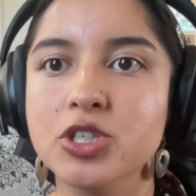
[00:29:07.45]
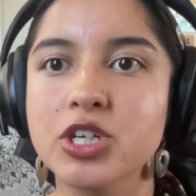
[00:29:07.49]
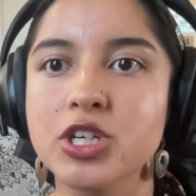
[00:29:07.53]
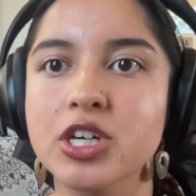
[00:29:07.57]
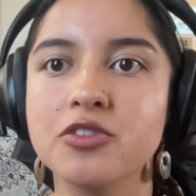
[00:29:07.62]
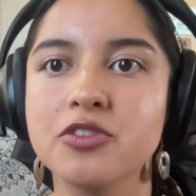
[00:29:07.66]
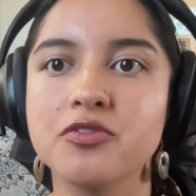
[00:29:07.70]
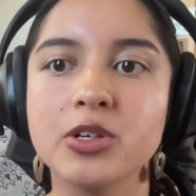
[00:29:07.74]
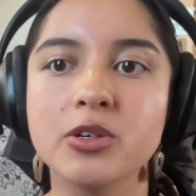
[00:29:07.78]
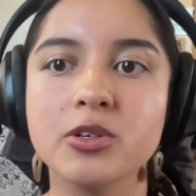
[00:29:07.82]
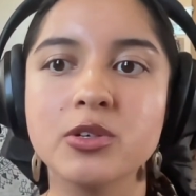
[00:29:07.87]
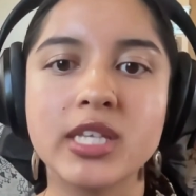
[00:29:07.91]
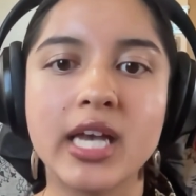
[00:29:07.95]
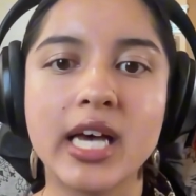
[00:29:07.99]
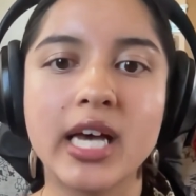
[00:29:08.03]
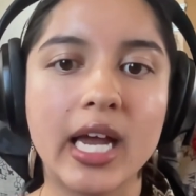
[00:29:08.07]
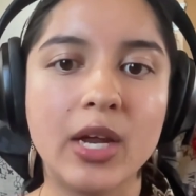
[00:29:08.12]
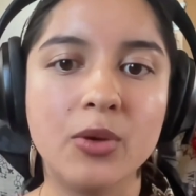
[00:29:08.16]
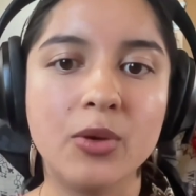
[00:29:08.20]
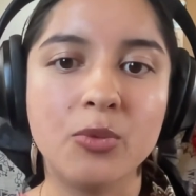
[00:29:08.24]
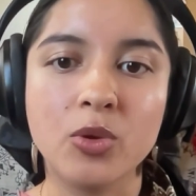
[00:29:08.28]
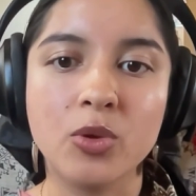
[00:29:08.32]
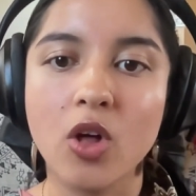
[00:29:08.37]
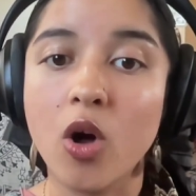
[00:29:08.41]
It feels that
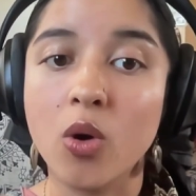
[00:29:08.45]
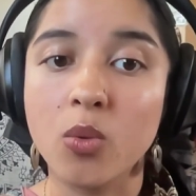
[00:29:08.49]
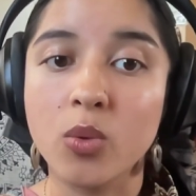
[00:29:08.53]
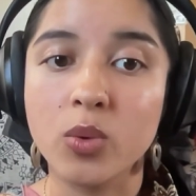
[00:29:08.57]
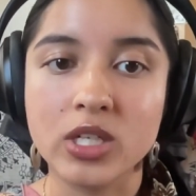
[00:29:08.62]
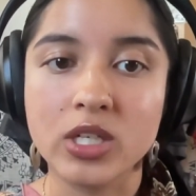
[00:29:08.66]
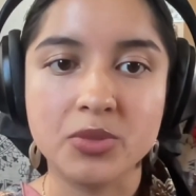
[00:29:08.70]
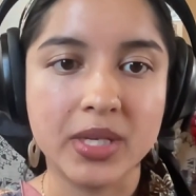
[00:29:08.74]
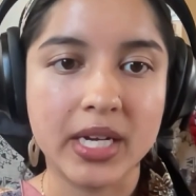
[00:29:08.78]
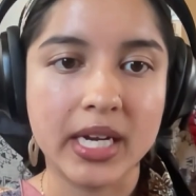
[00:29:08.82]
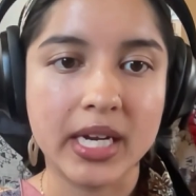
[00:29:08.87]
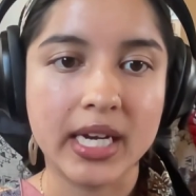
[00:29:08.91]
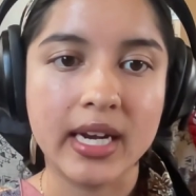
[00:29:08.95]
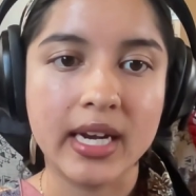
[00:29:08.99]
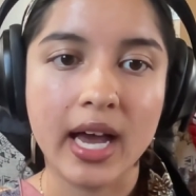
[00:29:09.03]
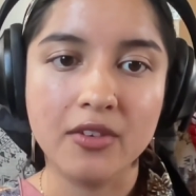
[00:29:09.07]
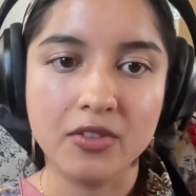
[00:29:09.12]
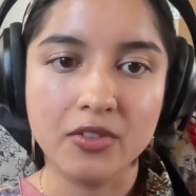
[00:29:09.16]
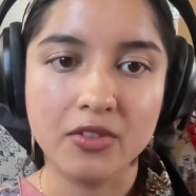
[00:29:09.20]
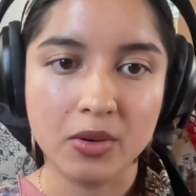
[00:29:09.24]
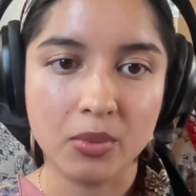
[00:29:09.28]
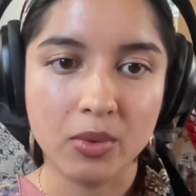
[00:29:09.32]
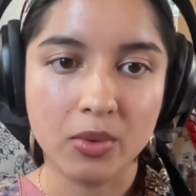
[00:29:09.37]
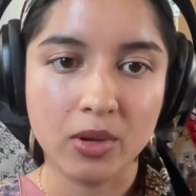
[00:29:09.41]
it will always be
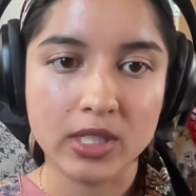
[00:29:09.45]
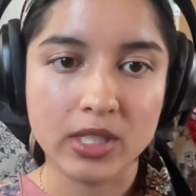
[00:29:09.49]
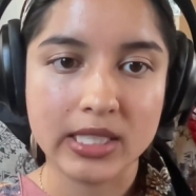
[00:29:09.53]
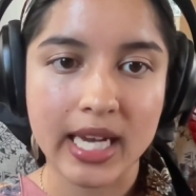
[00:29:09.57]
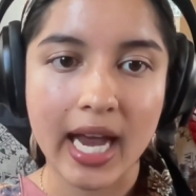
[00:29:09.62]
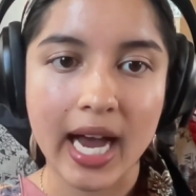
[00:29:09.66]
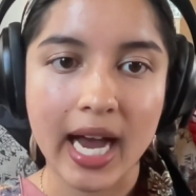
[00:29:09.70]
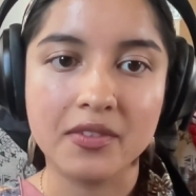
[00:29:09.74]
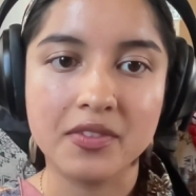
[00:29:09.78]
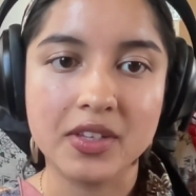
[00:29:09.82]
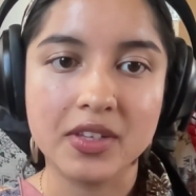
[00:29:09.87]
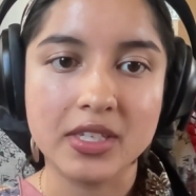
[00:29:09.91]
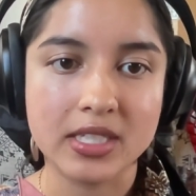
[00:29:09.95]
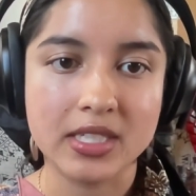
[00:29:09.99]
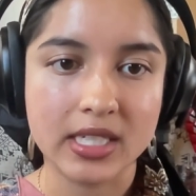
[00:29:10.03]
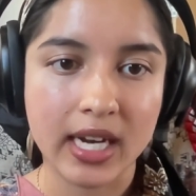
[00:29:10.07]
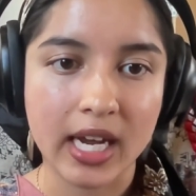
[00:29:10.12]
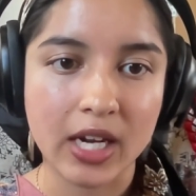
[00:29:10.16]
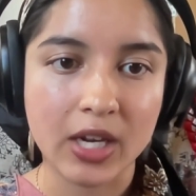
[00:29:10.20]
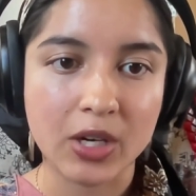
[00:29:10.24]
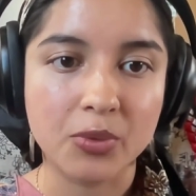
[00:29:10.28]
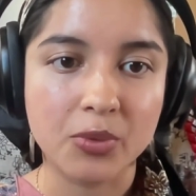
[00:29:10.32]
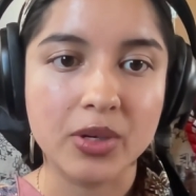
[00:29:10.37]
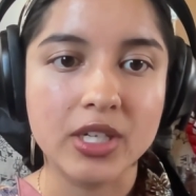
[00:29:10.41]
inevitable to have this
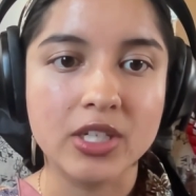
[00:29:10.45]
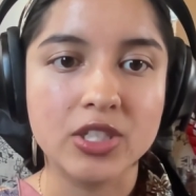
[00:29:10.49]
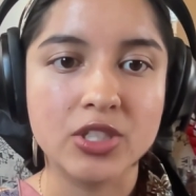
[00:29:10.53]
inequity.